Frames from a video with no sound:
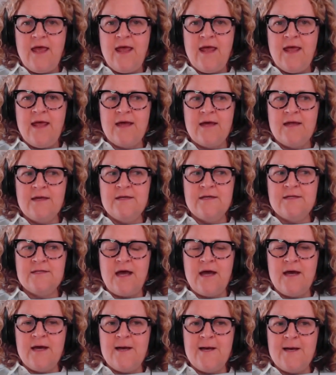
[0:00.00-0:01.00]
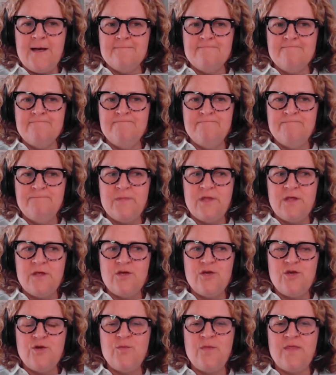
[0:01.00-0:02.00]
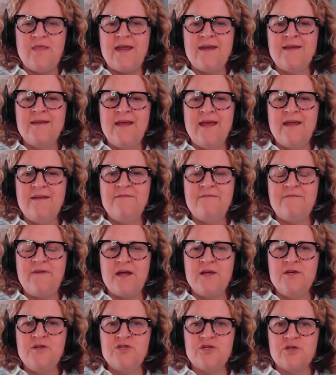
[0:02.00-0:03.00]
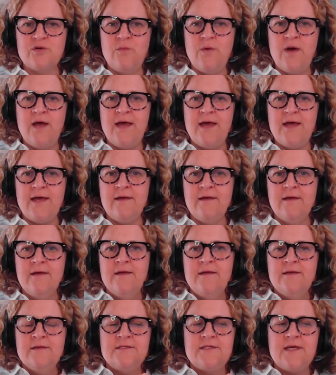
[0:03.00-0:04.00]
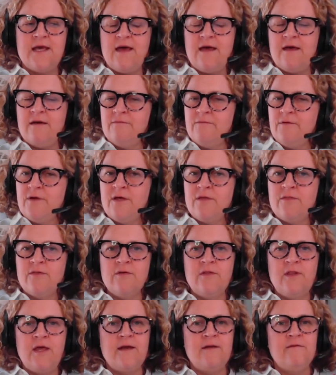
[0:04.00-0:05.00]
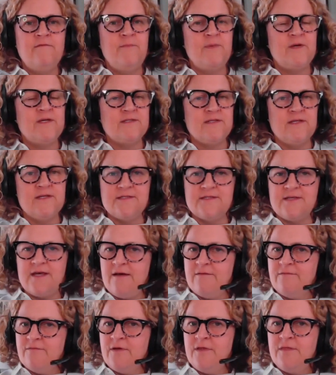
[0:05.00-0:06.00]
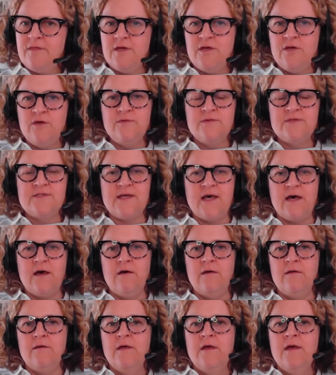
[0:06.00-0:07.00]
And you then can find your way to every other line of business, everything you sell.